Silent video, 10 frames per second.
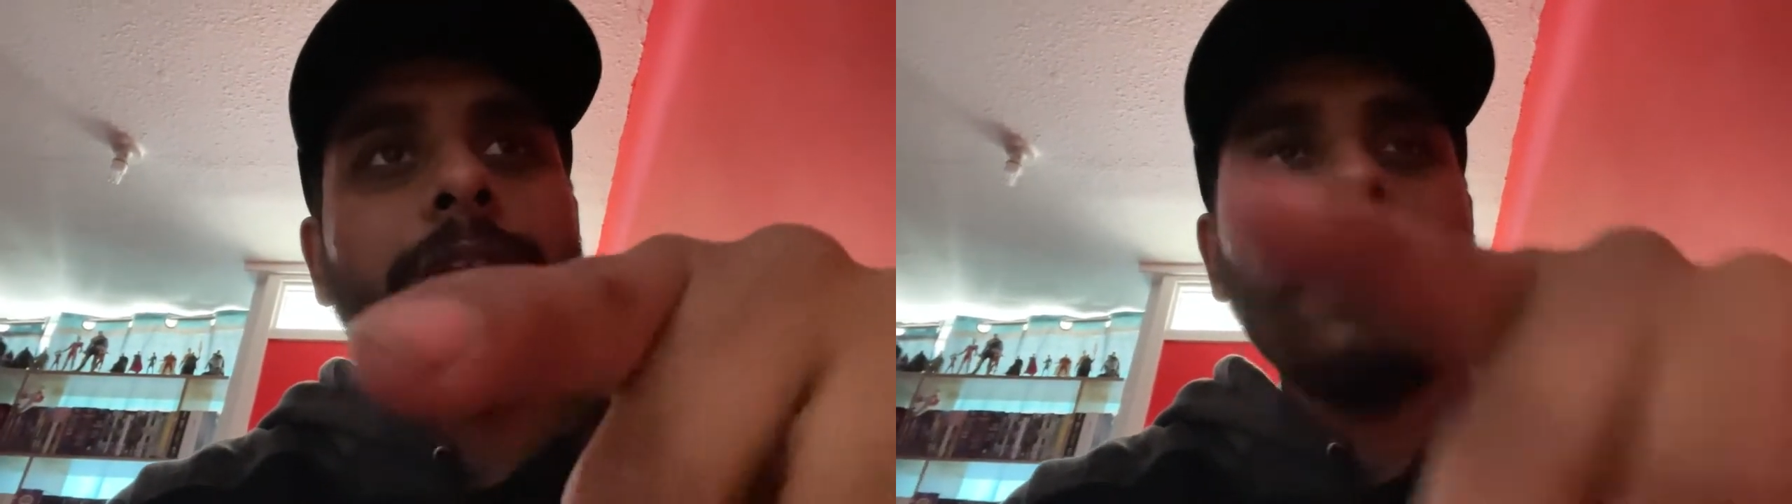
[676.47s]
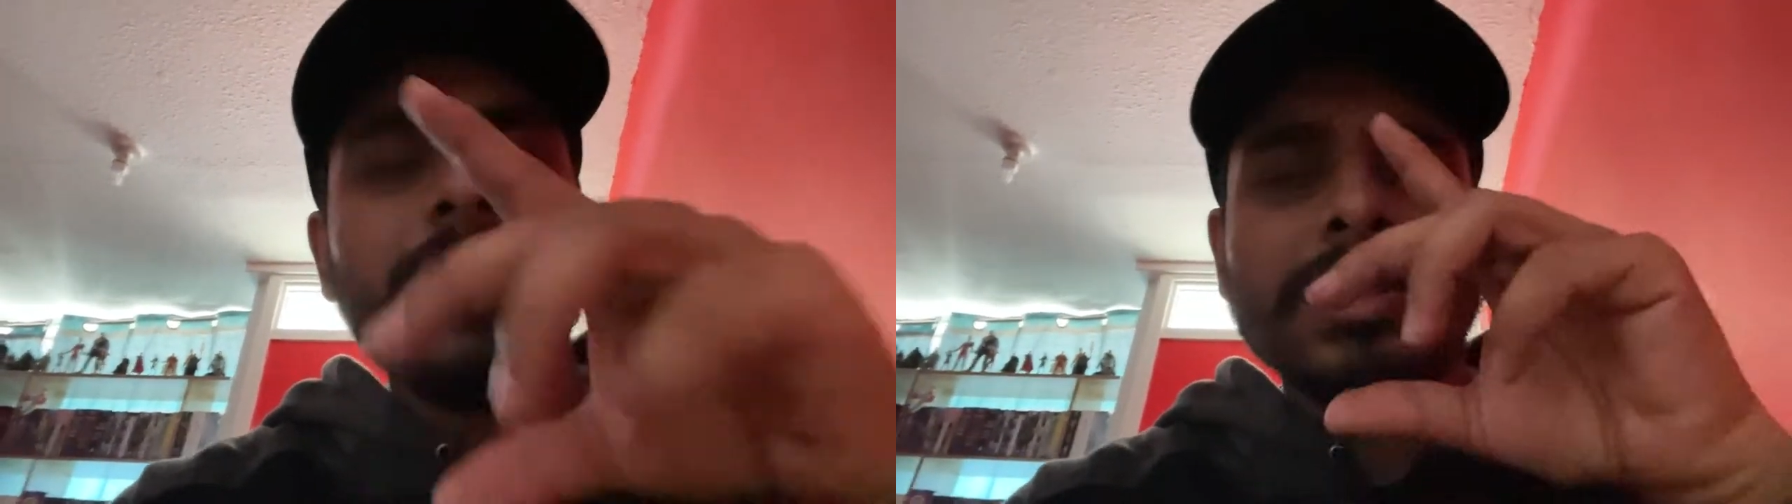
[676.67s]

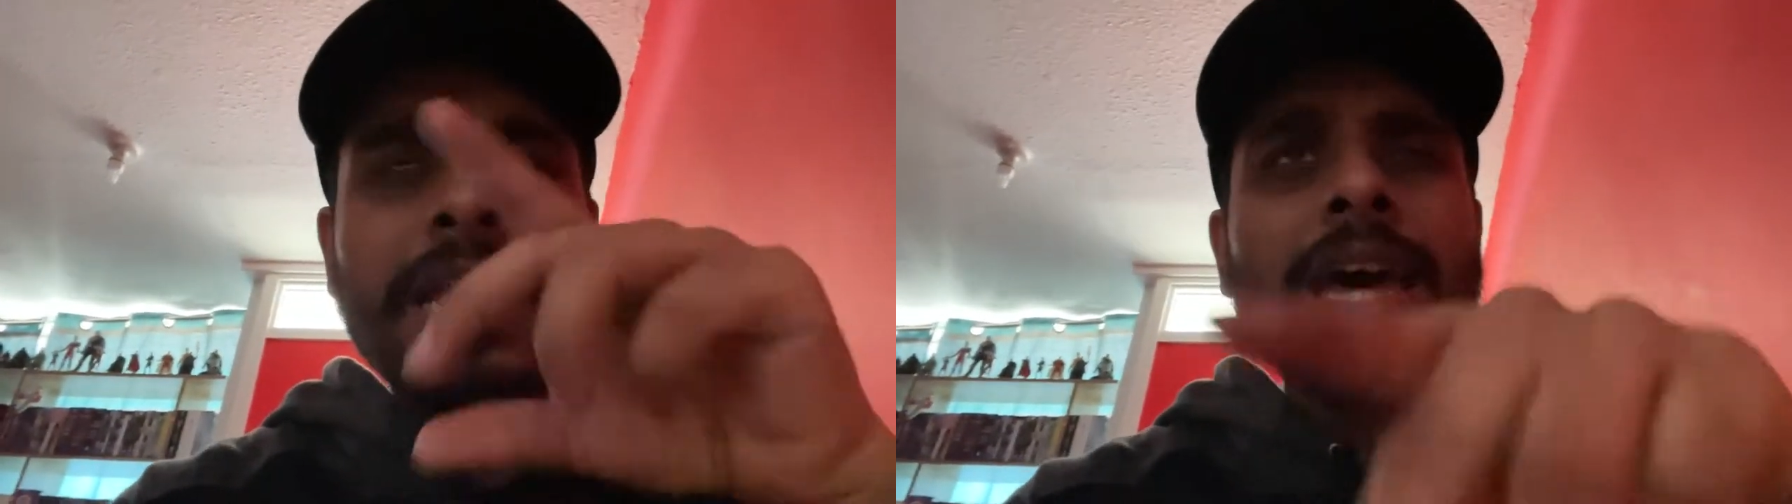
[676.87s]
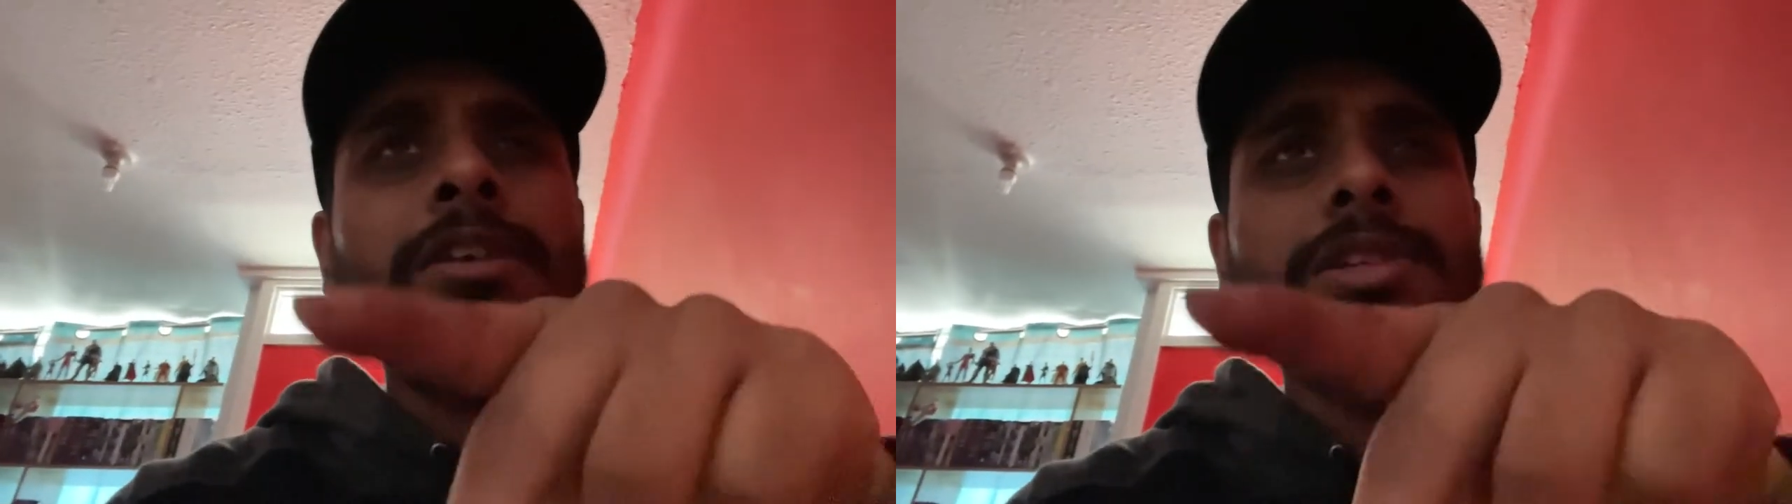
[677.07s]
There's an
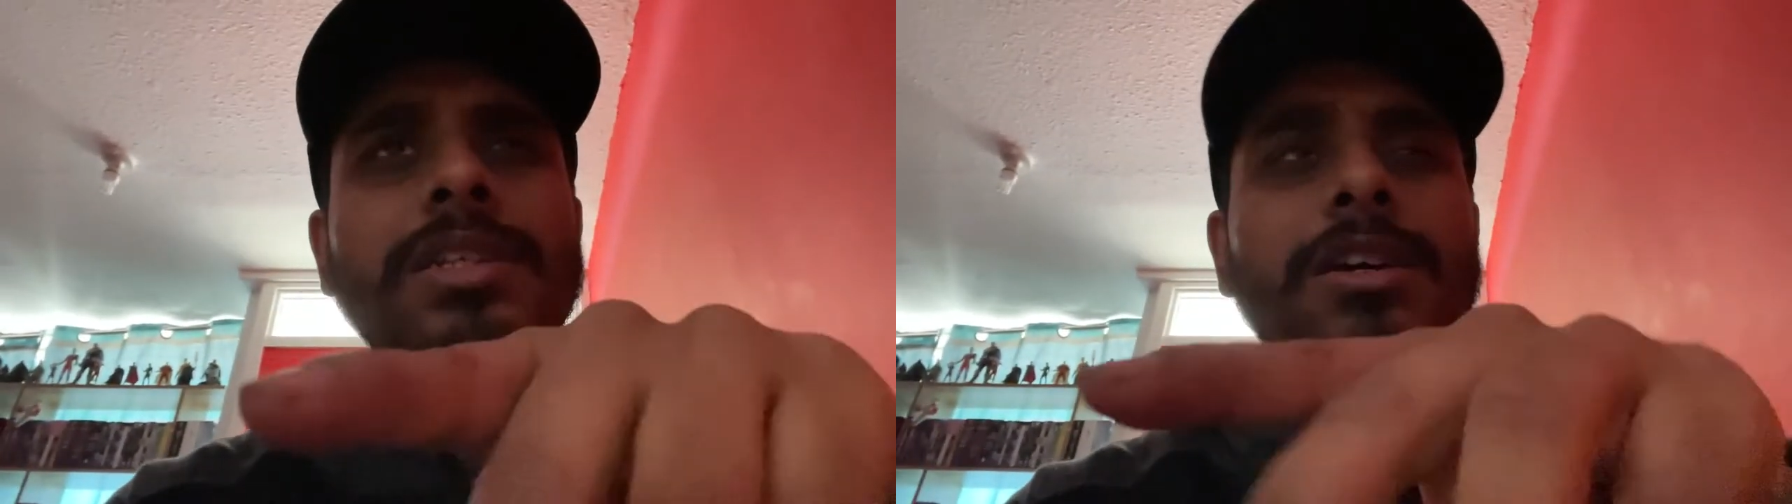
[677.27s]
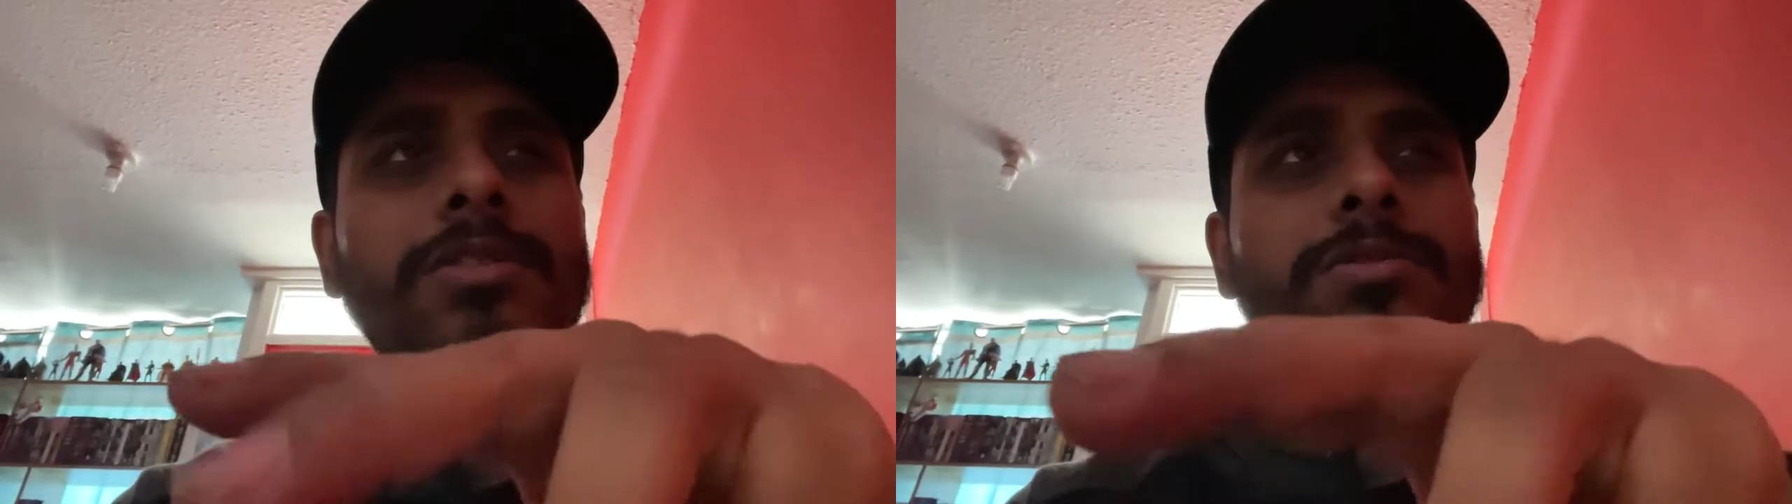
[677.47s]
Aldi
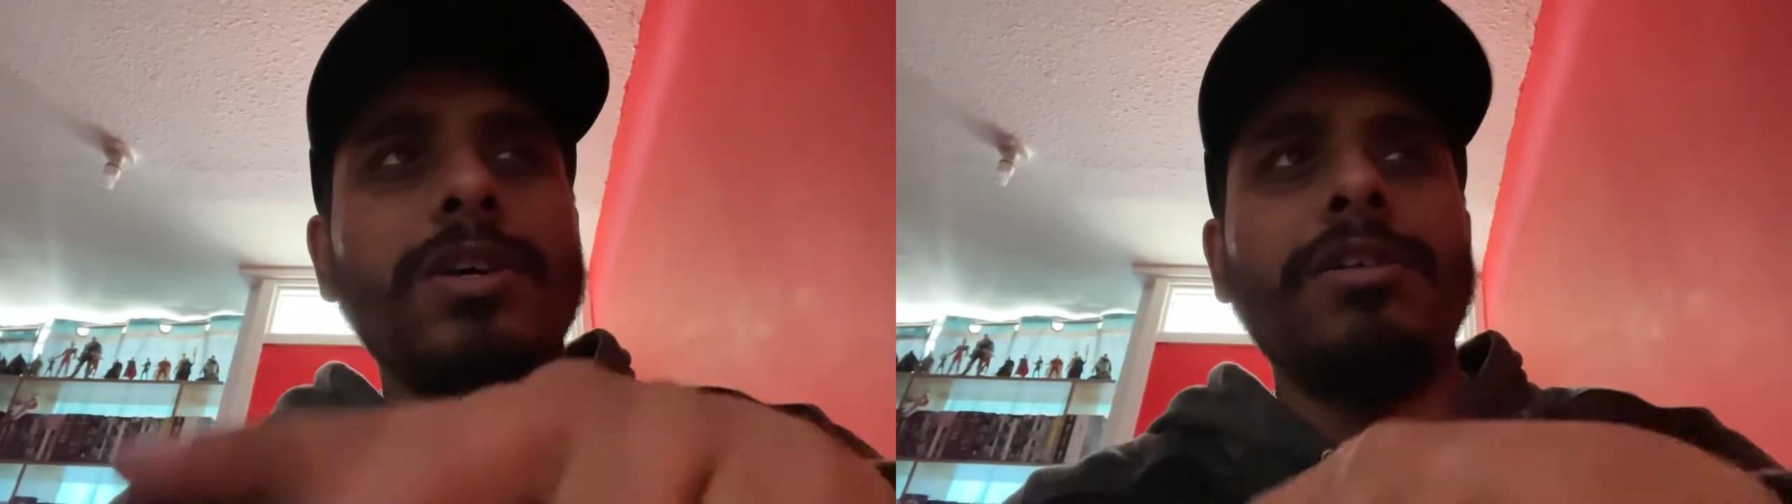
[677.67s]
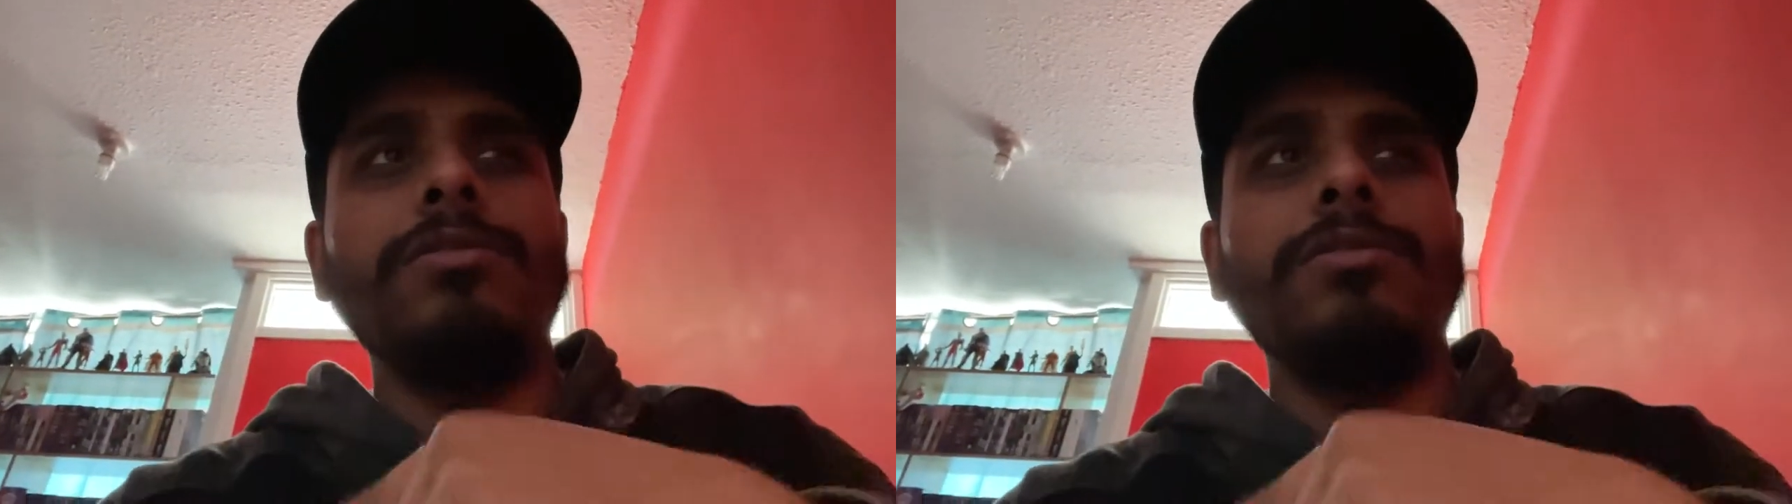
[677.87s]
there as well.